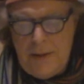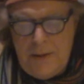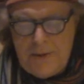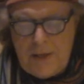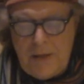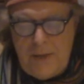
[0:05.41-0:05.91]

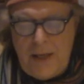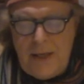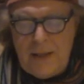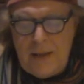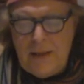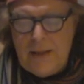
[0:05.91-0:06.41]
So then
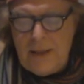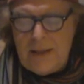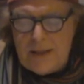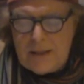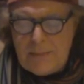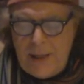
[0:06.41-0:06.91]
it
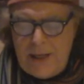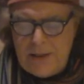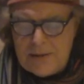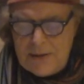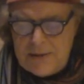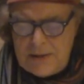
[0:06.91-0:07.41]

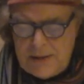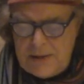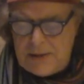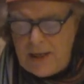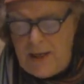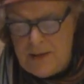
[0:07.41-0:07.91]
explains in
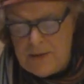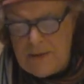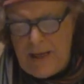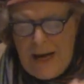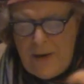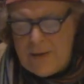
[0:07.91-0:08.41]
detail
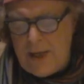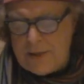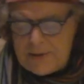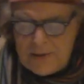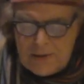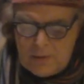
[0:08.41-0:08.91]
how that
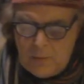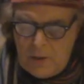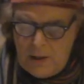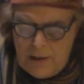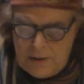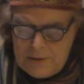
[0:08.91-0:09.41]
system
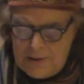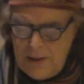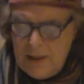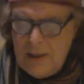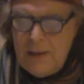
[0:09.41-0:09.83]
works.